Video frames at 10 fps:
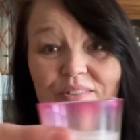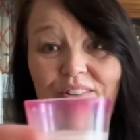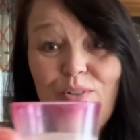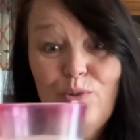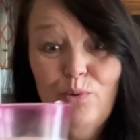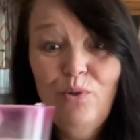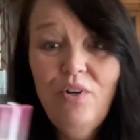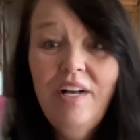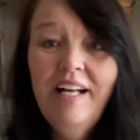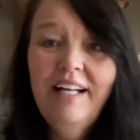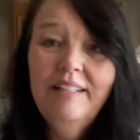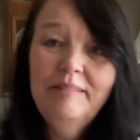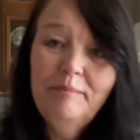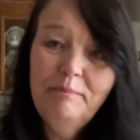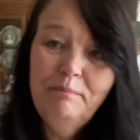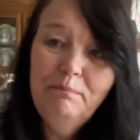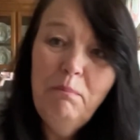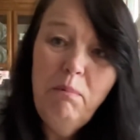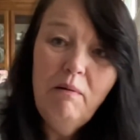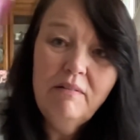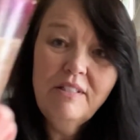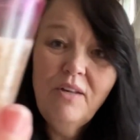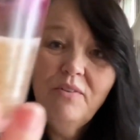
usual. So